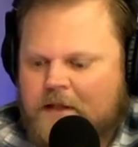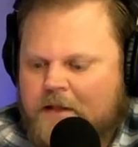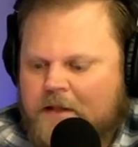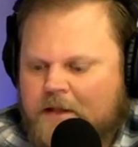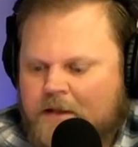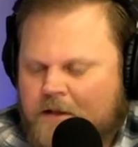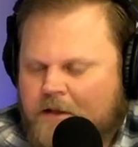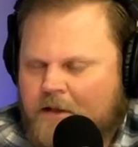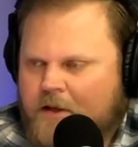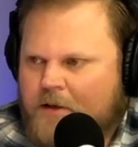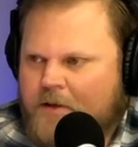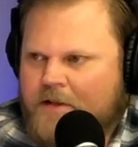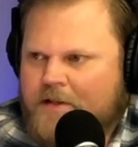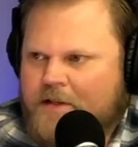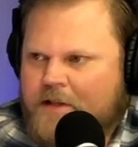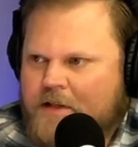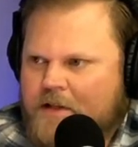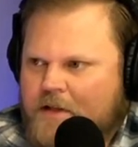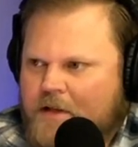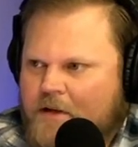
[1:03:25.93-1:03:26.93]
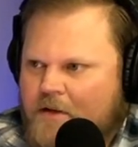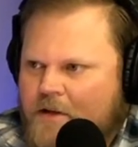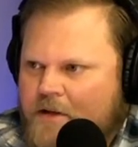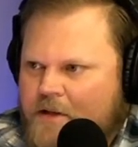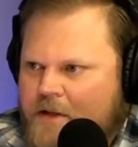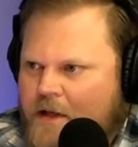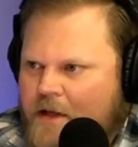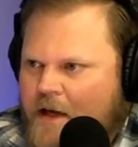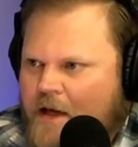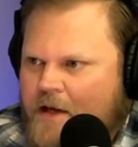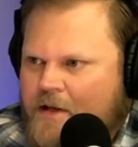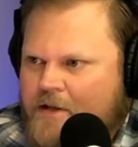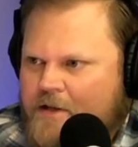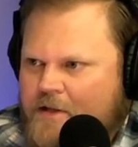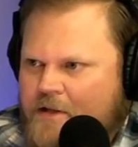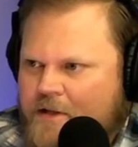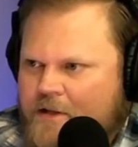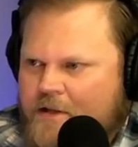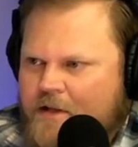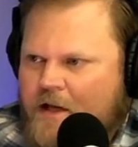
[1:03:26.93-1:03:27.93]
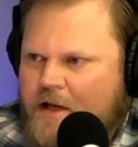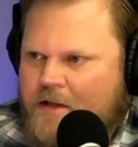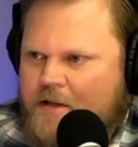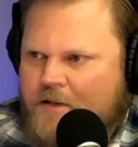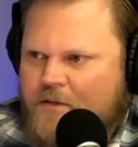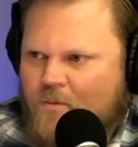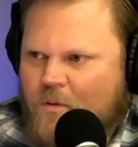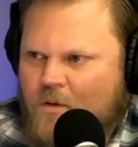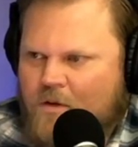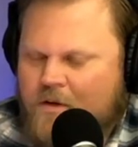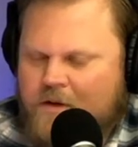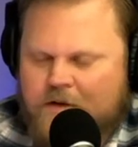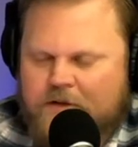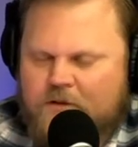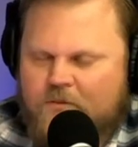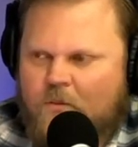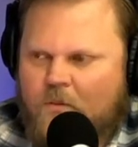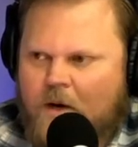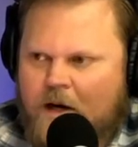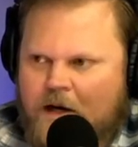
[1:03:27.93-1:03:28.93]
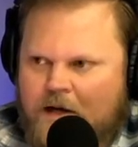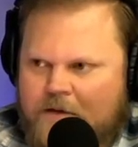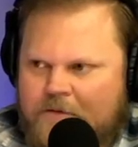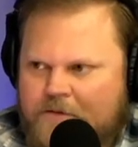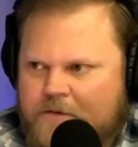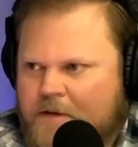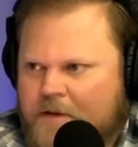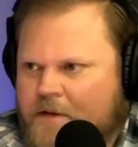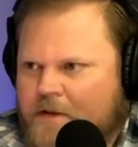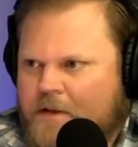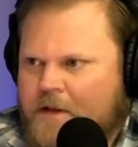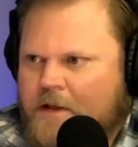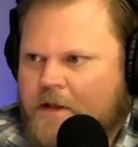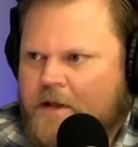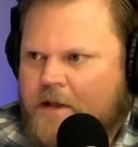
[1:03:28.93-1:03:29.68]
You know, he's sitting there on the ash, and he's got this worthless wife, and